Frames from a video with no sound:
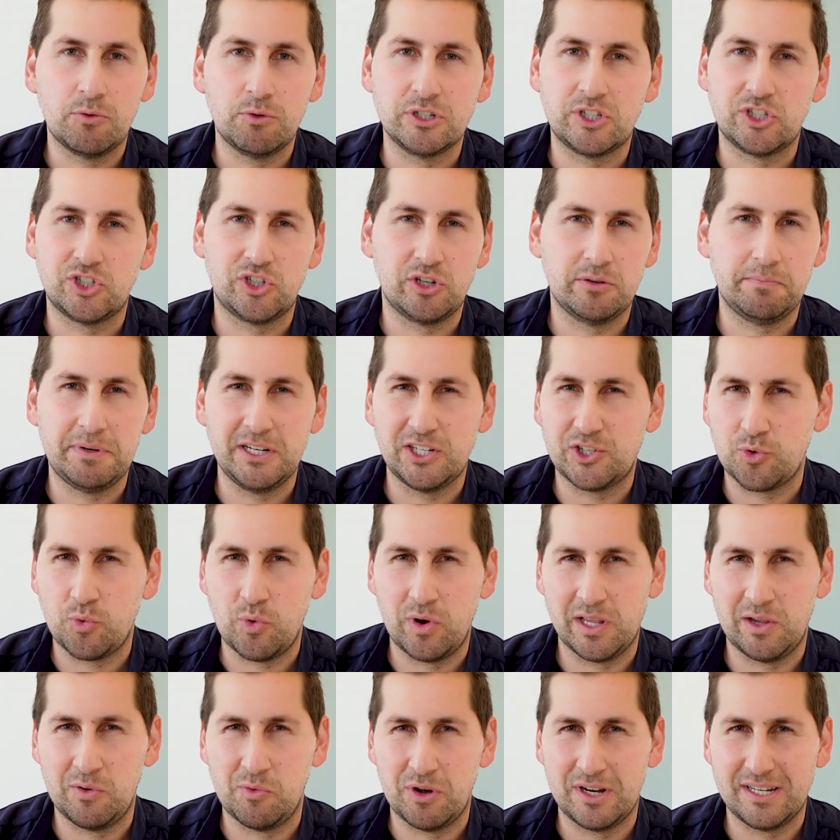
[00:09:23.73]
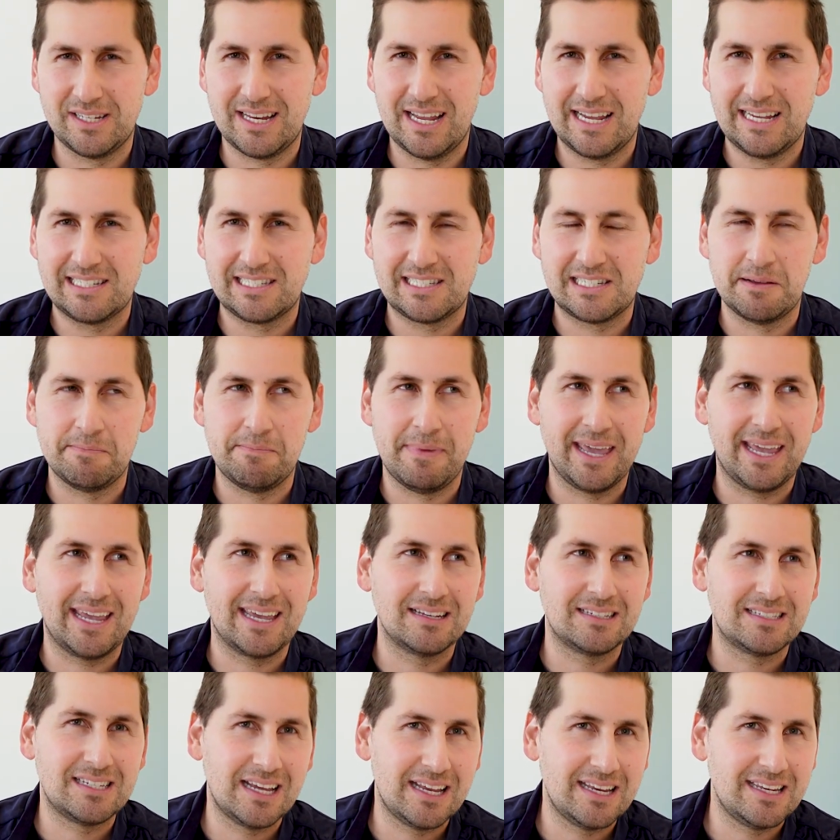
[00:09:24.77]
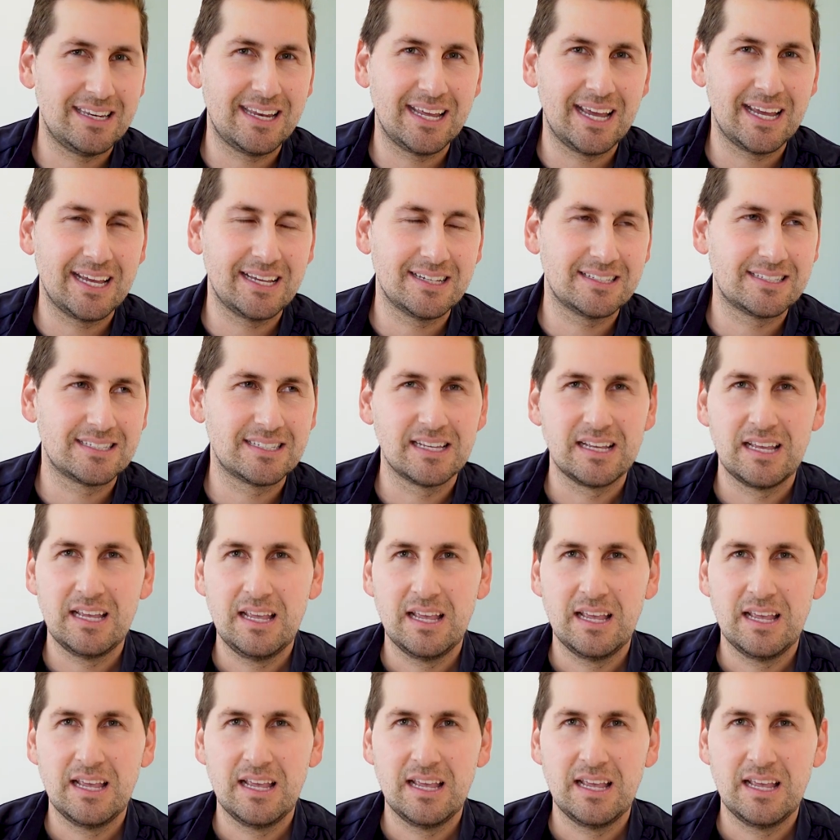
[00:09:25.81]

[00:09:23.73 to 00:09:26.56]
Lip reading: which should be 21 days, to make it 10 days,